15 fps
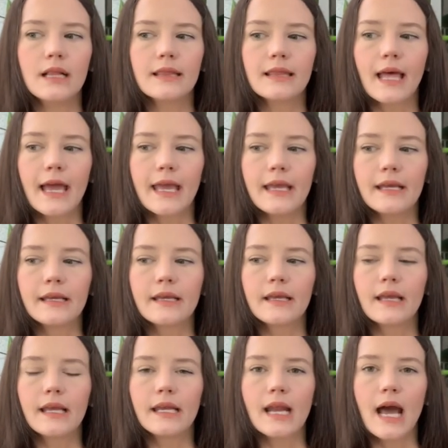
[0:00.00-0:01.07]
like
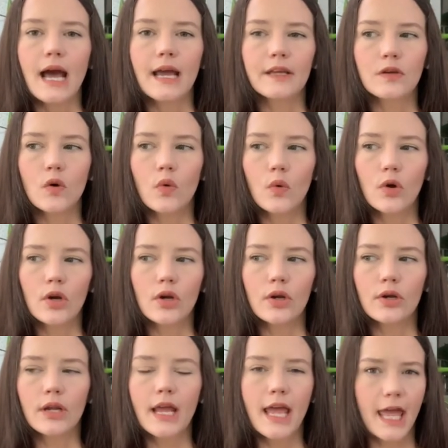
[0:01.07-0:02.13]
an
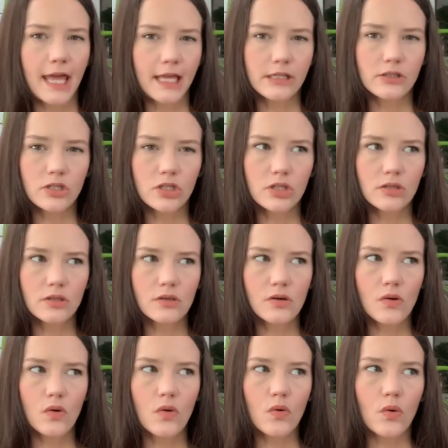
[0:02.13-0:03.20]
I-cord edge
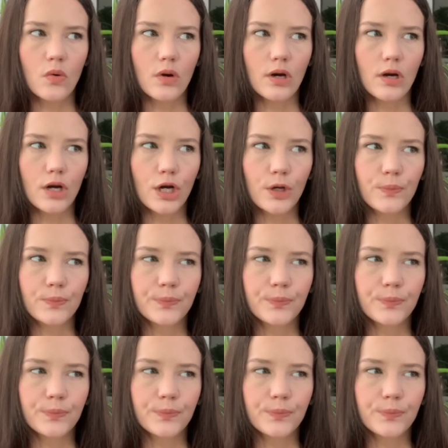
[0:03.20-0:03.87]
or